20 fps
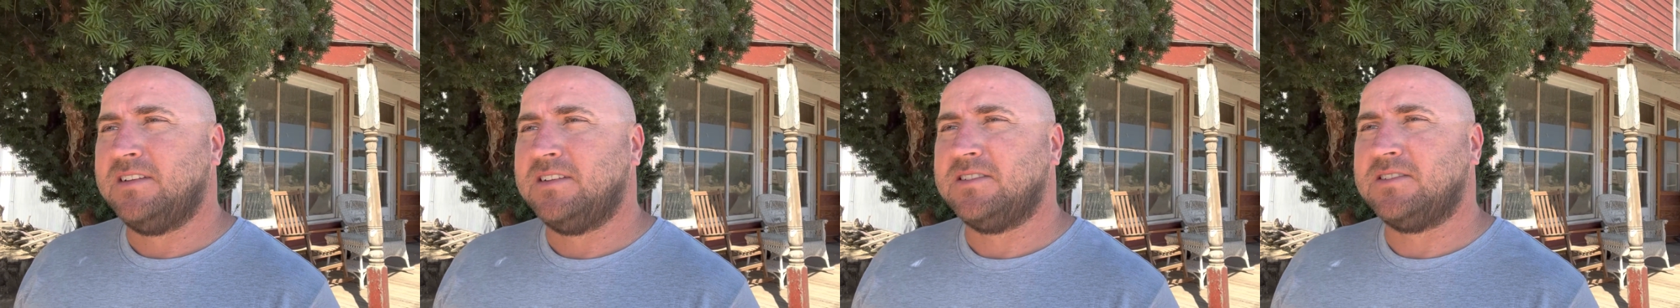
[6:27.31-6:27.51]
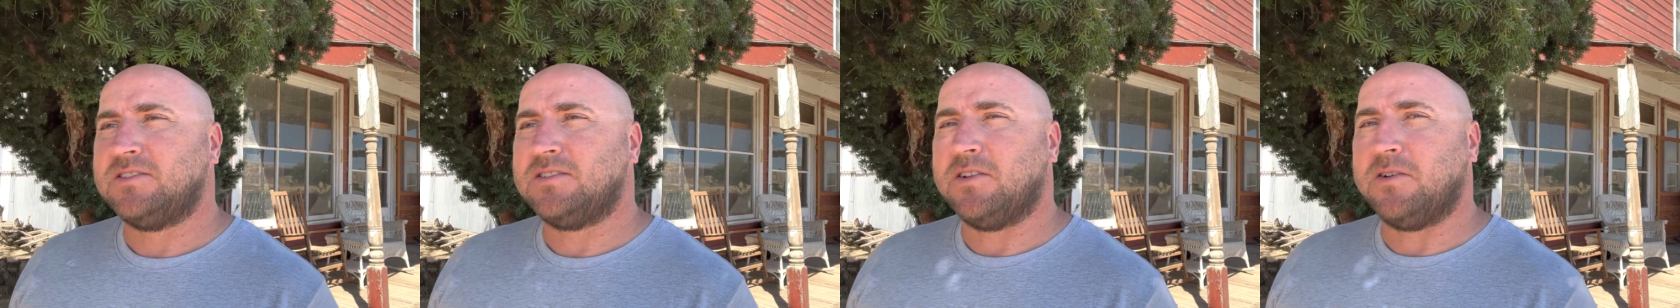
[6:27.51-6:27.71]

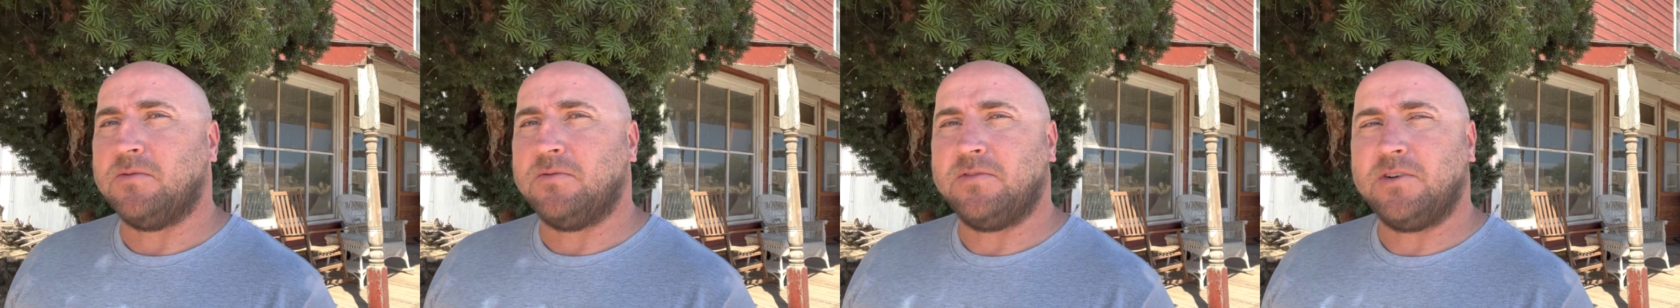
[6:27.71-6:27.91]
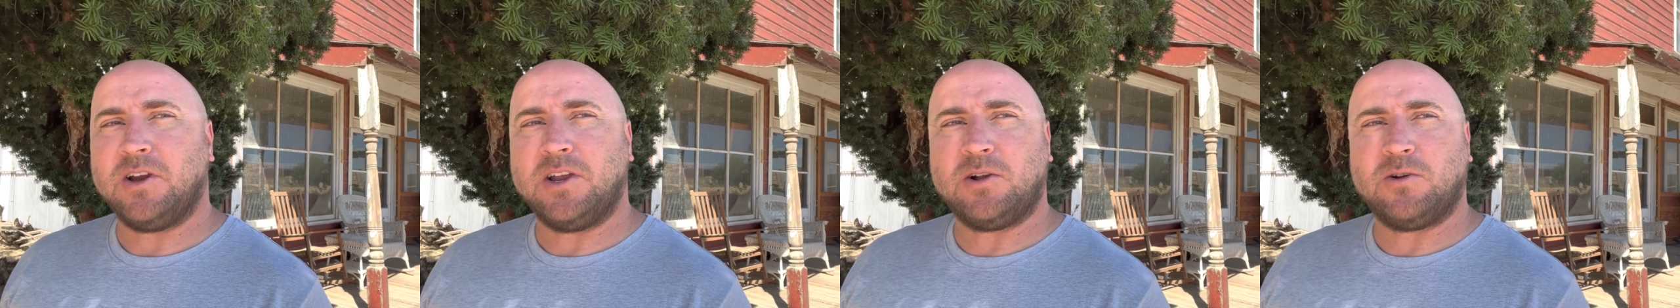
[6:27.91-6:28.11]
So
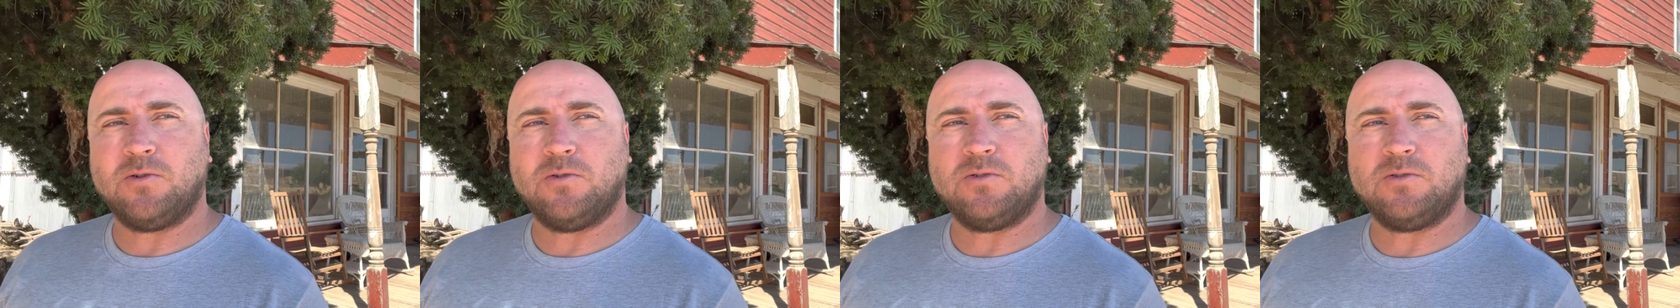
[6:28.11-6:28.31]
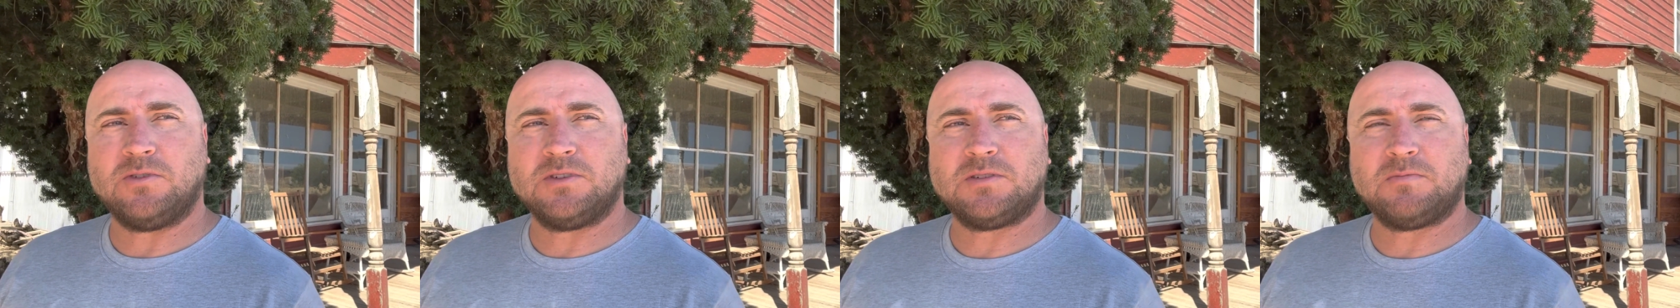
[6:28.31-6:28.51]
very
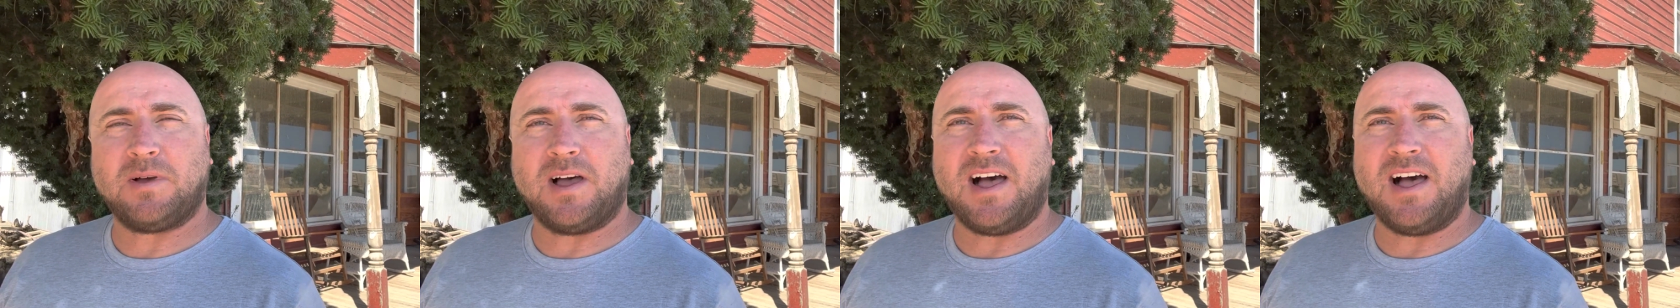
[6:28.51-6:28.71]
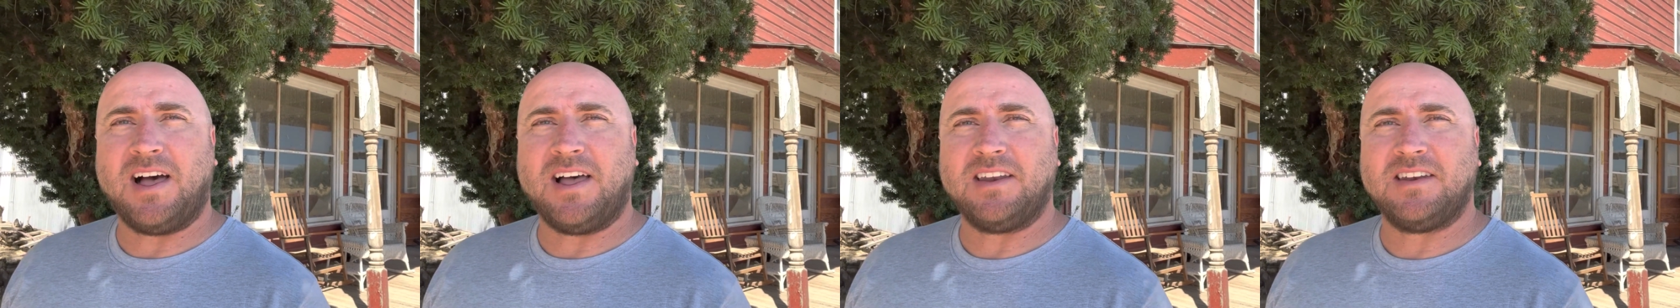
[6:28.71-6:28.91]
cool
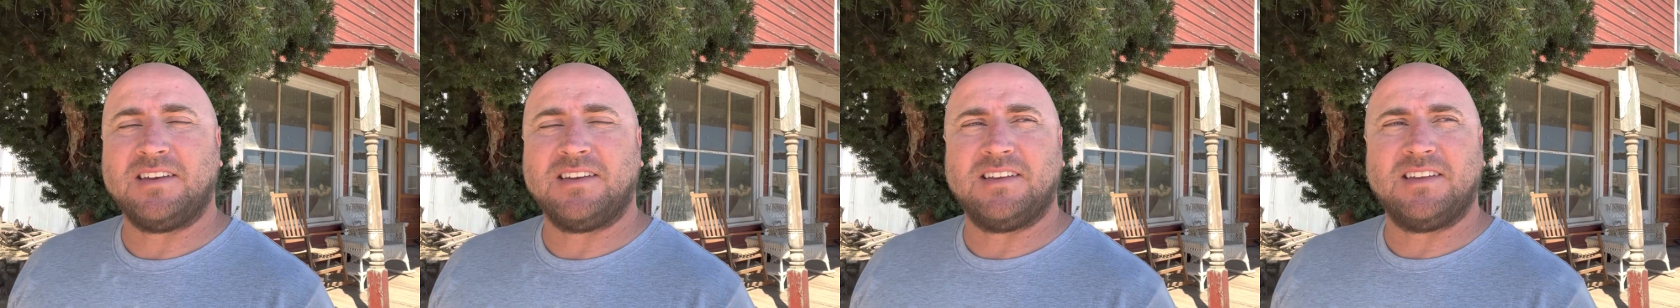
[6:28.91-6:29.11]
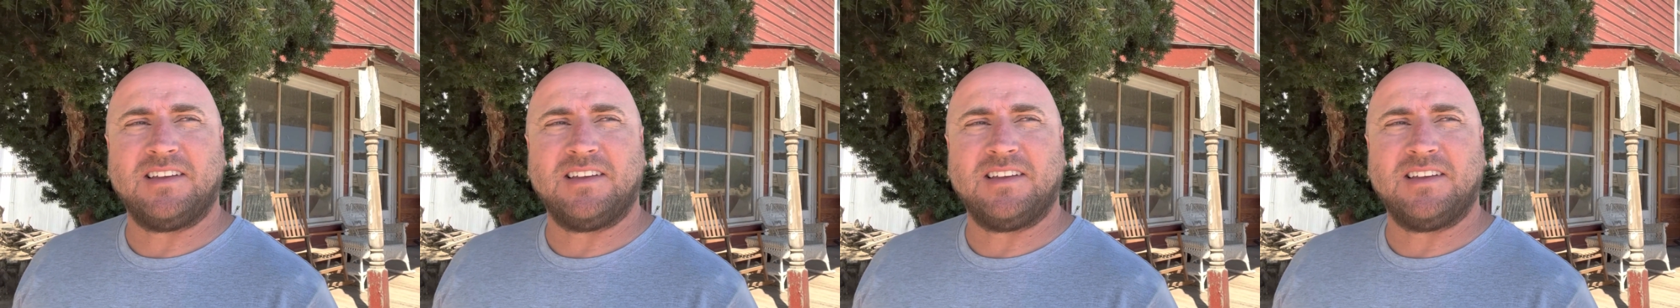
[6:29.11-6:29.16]
spot.